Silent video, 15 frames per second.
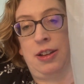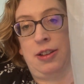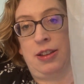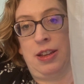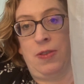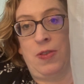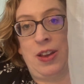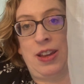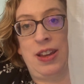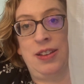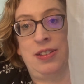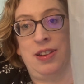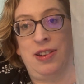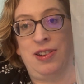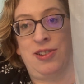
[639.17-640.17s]
if I
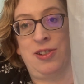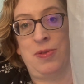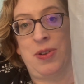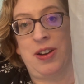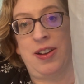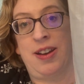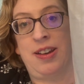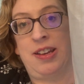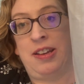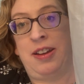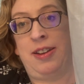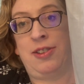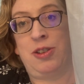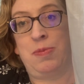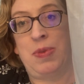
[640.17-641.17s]
continue to work on it
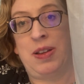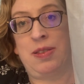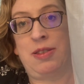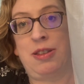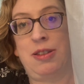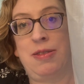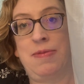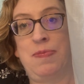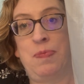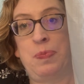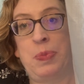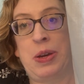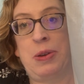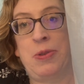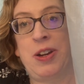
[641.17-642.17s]
each month.
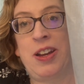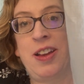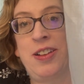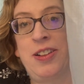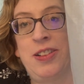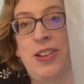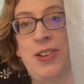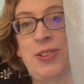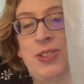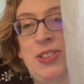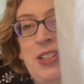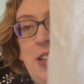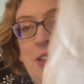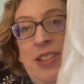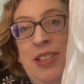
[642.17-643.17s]
But we're getting close
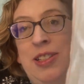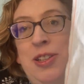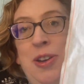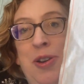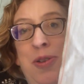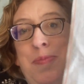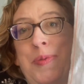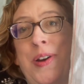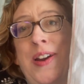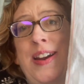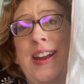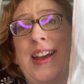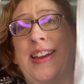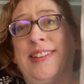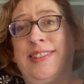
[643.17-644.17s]
and it's so
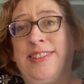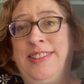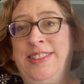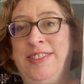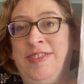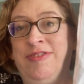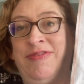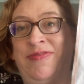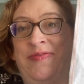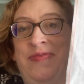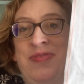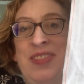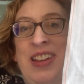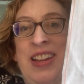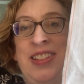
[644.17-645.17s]
pretty.
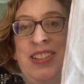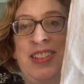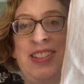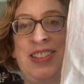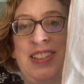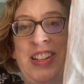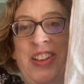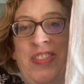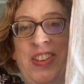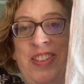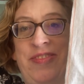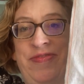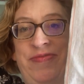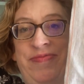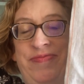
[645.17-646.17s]
I just love it.
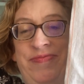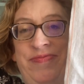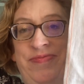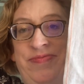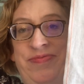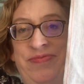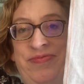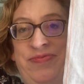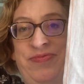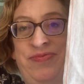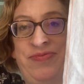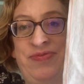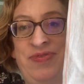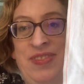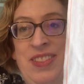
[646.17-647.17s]

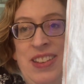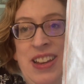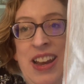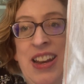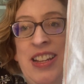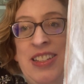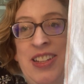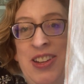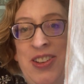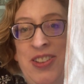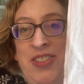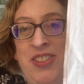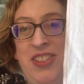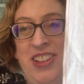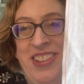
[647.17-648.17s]
And it's
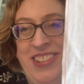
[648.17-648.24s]
huge.